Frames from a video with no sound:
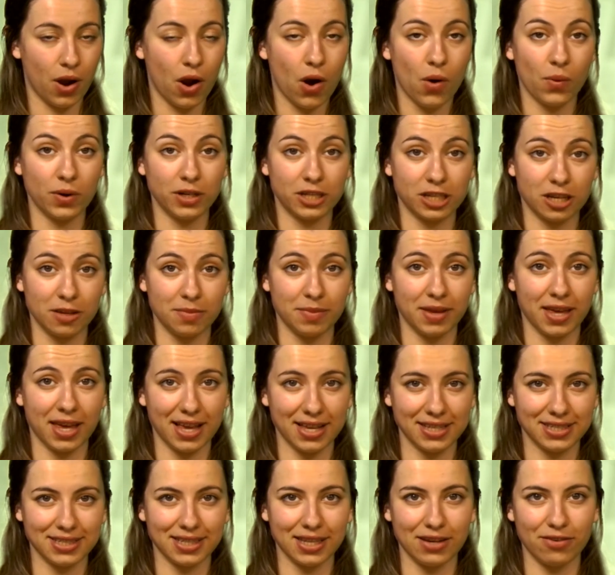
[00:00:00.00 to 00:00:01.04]
which can be
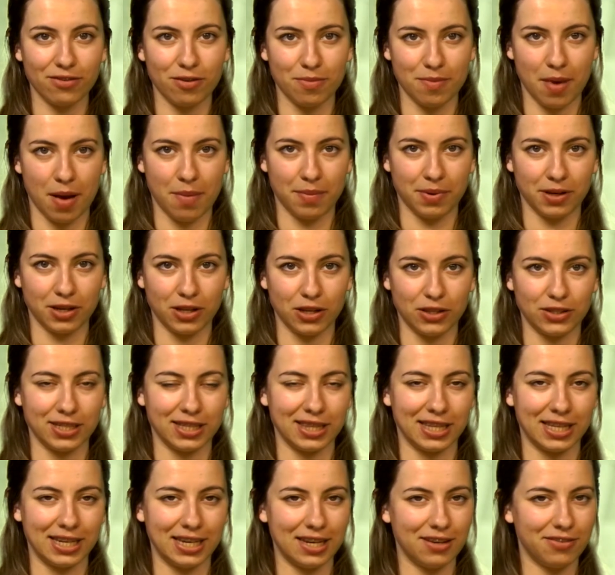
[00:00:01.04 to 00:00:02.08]
easily remembered using
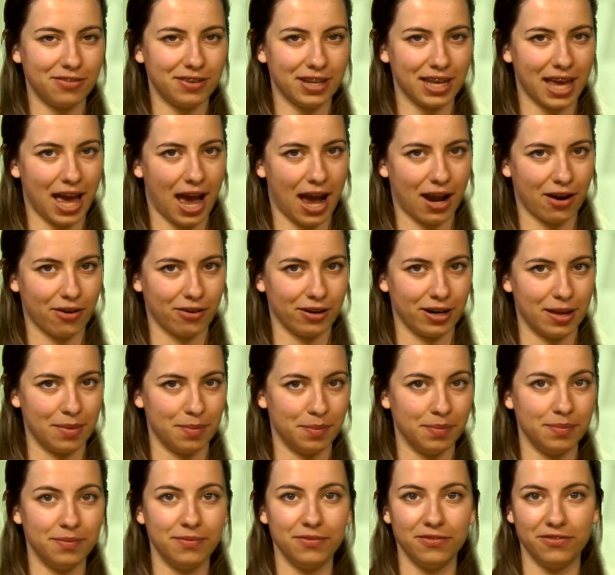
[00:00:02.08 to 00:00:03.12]
the nifty
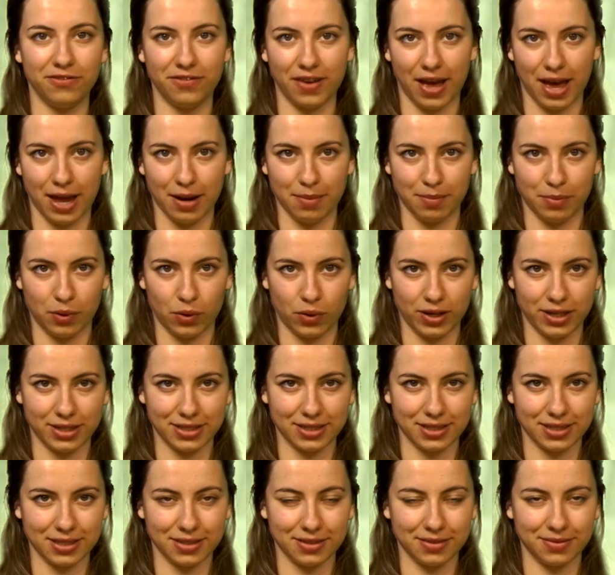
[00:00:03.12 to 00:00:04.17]
acronym
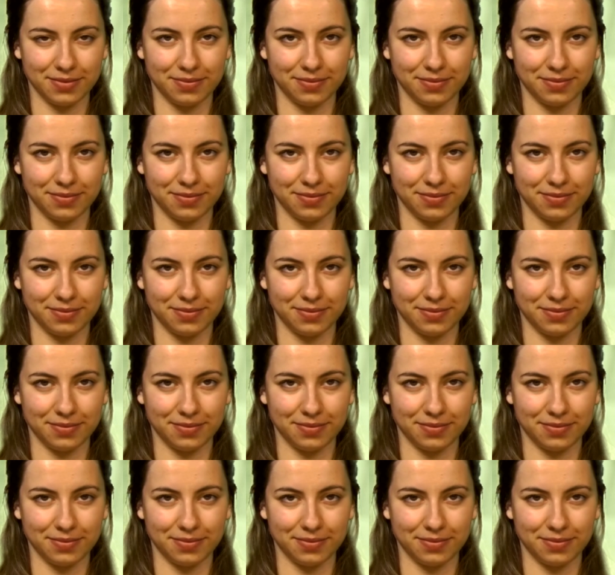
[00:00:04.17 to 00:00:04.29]
FANBOYS.